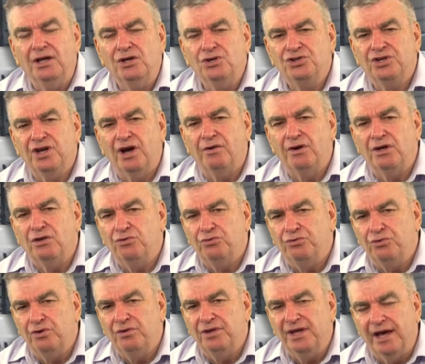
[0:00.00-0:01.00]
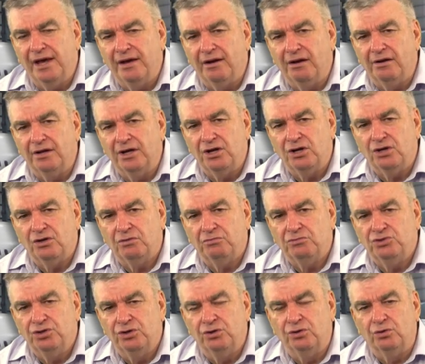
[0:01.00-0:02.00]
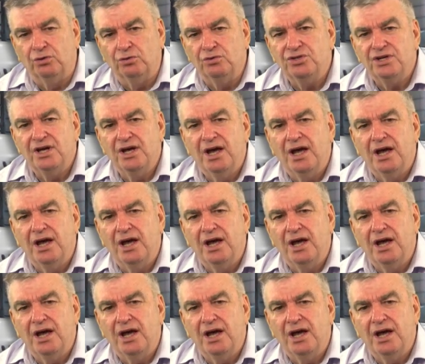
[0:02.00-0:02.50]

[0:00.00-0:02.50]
is going through the analytic tools,